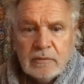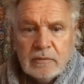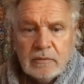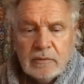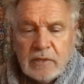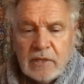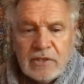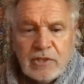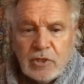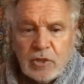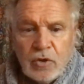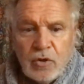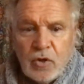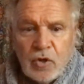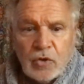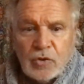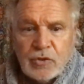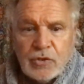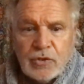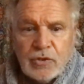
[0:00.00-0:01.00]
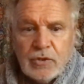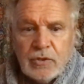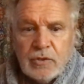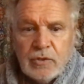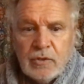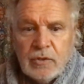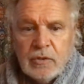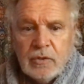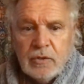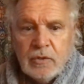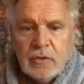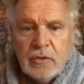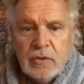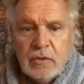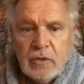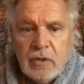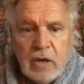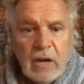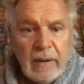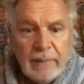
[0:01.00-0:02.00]
it's not.
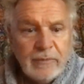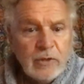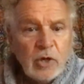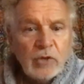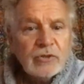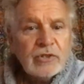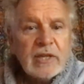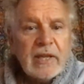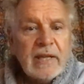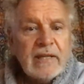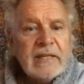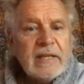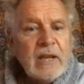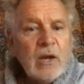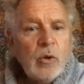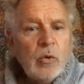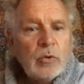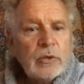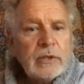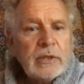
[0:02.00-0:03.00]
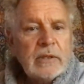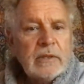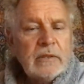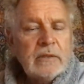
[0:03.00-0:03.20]
I'm not getting older.